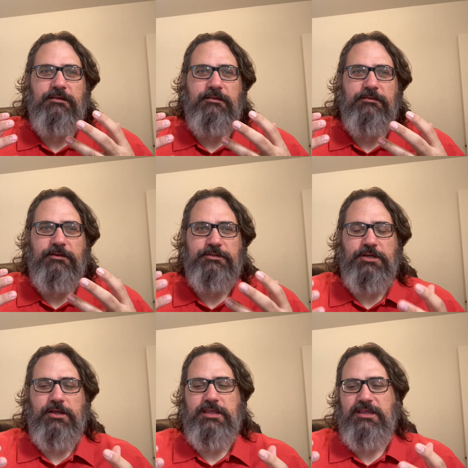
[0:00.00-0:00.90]
They're
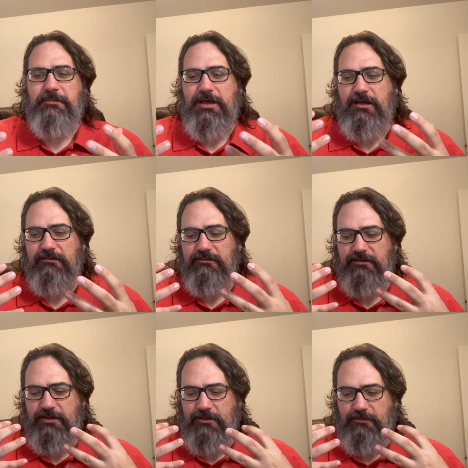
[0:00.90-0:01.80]
talking about
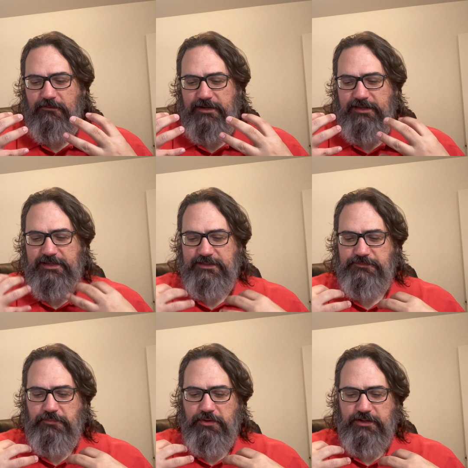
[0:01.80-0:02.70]
in these
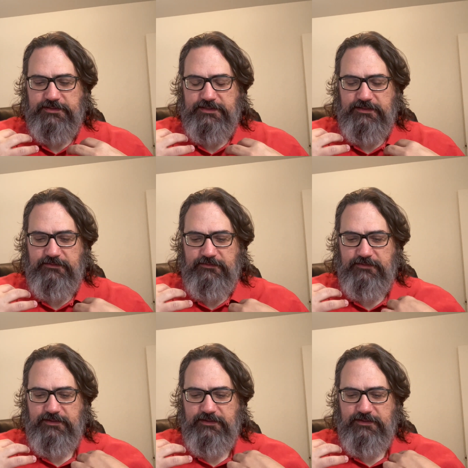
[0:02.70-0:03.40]
books and